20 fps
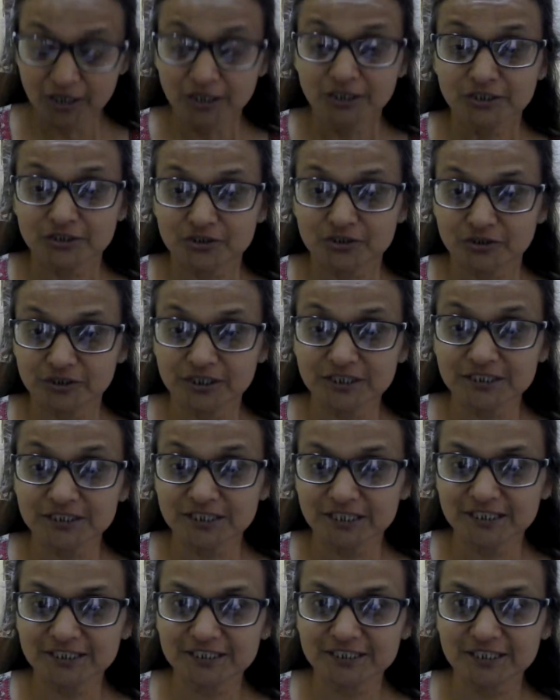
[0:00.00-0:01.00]
So this
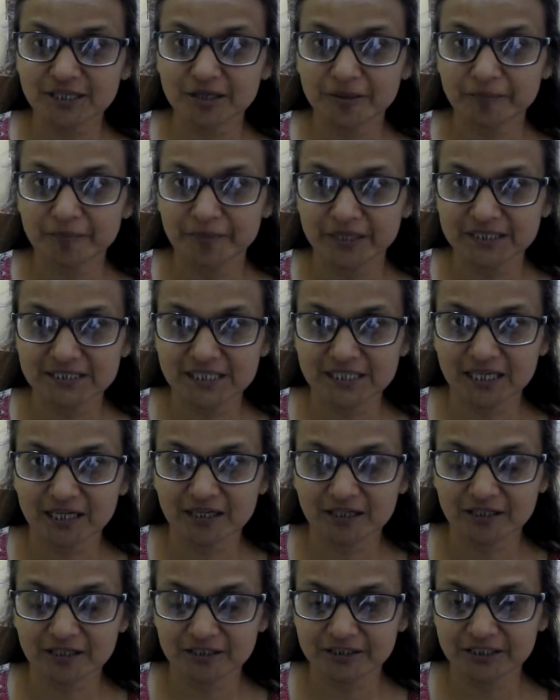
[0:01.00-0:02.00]
is the
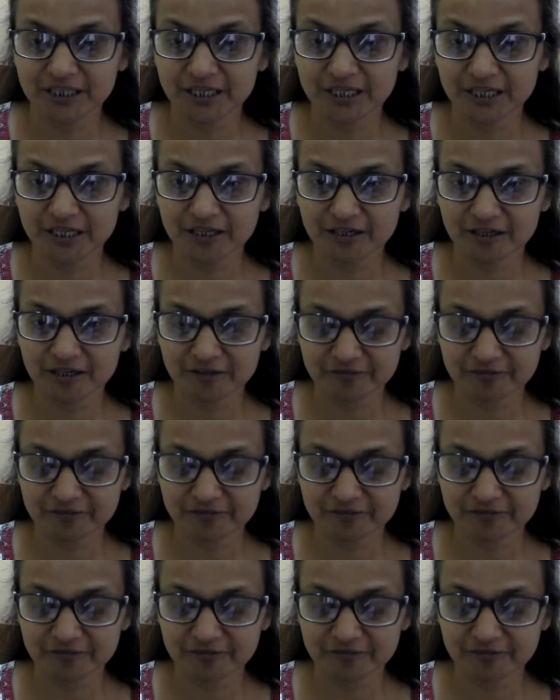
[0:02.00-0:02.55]
basic thing